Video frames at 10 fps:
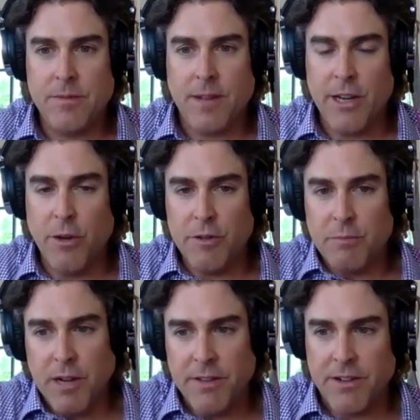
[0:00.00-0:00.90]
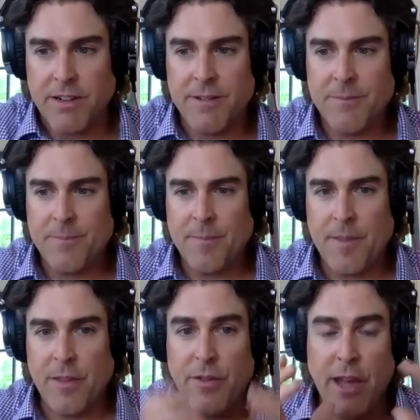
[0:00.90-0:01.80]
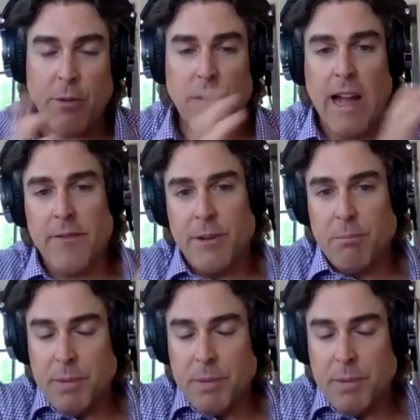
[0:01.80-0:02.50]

I know his brother they were having